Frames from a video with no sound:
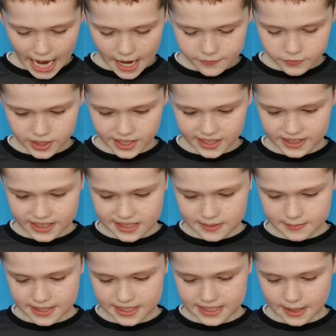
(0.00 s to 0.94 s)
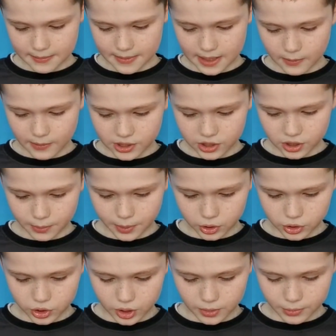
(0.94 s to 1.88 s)
After he had dismissed them, he went up
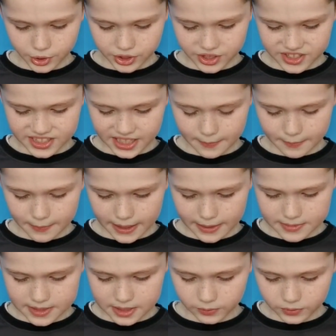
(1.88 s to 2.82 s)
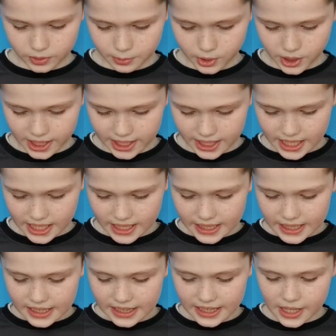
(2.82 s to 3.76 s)
onto a mountainside by himself to pray.
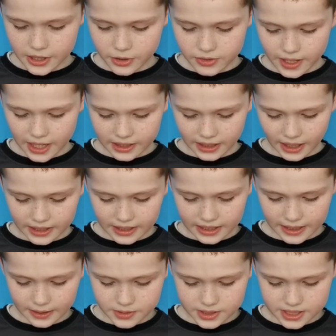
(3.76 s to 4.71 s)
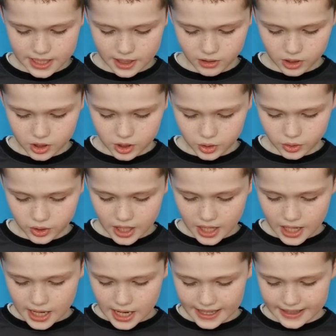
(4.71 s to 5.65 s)
Later that night he was there alone,
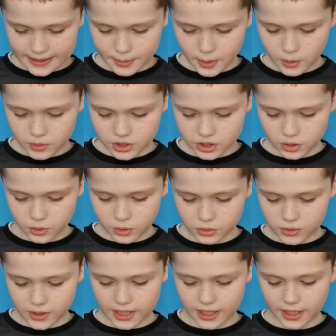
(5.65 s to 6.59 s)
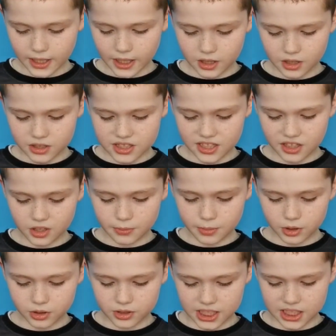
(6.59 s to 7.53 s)
and the boat was already a
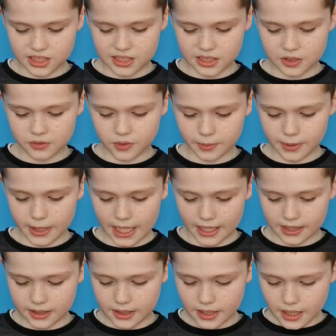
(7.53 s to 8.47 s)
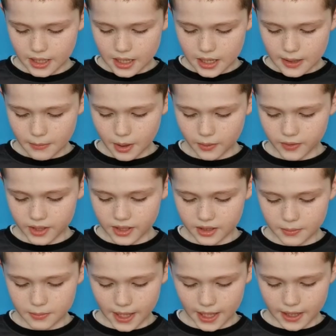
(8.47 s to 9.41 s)
considerable distance from land,
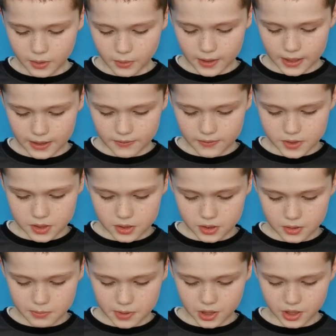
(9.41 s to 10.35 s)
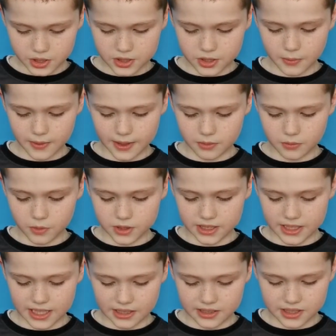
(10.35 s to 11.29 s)
buffeted by the waves because the wind
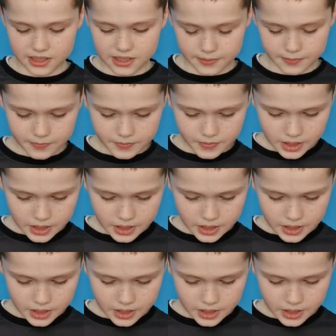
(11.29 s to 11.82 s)
was against it.